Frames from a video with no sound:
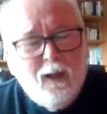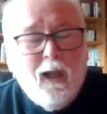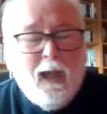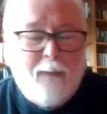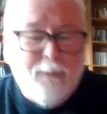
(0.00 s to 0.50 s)

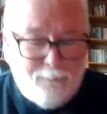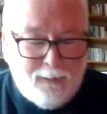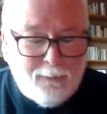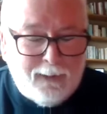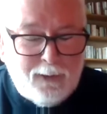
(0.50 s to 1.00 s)
But by
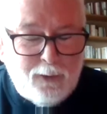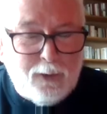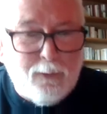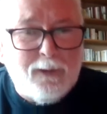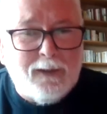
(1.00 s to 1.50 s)
the way, the
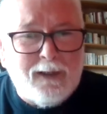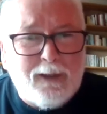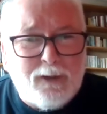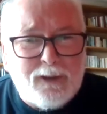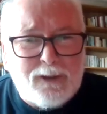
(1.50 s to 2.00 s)
other one,
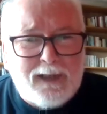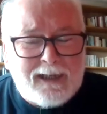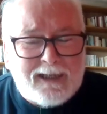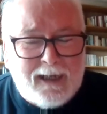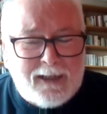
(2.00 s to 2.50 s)

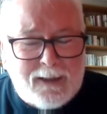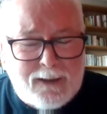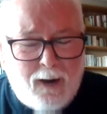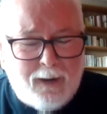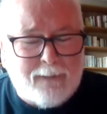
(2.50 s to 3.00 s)
that sentence
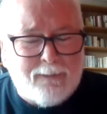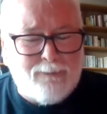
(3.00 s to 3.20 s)
or that